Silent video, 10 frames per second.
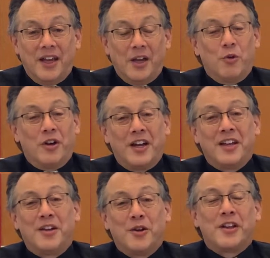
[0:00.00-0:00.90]
And when I
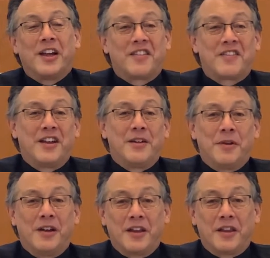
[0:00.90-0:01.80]
hear that
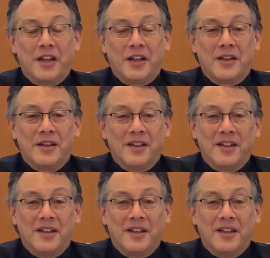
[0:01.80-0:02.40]
statement, I think,